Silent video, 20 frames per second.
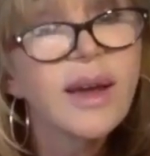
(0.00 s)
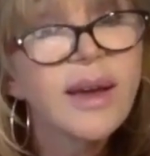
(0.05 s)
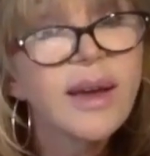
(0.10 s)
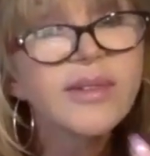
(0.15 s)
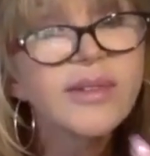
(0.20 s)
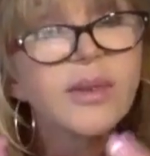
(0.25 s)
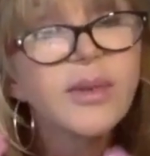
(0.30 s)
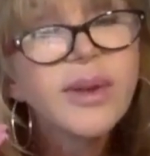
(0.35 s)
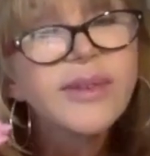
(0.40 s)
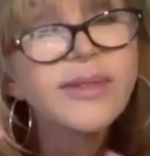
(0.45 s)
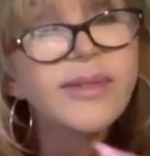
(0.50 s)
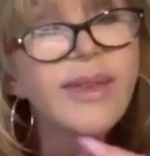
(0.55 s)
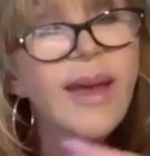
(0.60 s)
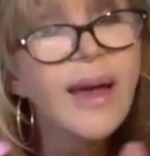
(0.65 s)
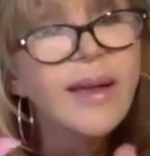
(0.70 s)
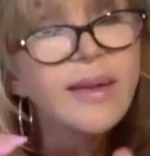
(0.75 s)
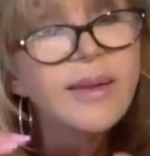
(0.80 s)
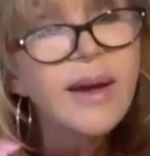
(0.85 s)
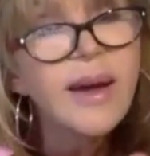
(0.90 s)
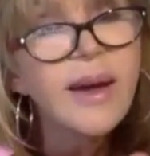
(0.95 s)
So it's
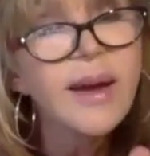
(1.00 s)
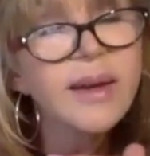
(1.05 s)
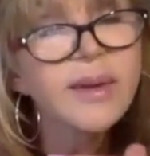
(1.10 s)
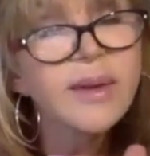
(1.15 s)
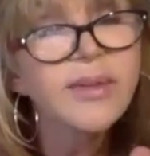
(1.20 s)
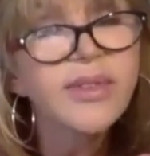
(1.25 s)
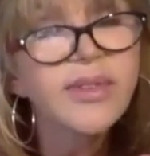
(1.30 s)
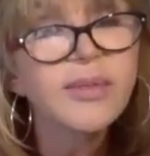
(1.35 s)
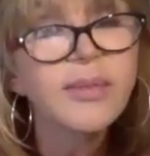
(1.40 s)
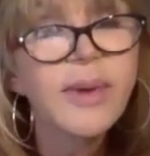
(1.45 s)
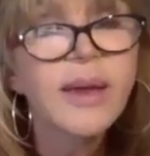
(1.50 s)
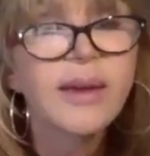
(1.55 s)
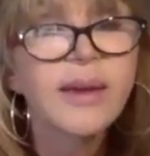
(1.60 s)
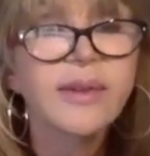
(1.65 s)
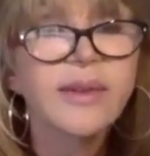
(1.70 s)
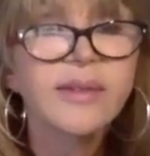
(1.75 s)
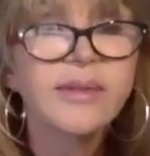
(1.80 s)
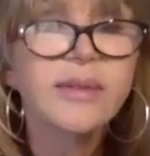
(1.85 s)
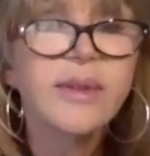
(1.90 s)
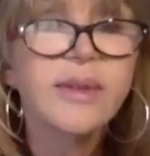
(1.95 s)
that kind of
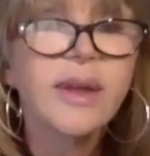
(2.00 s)
space.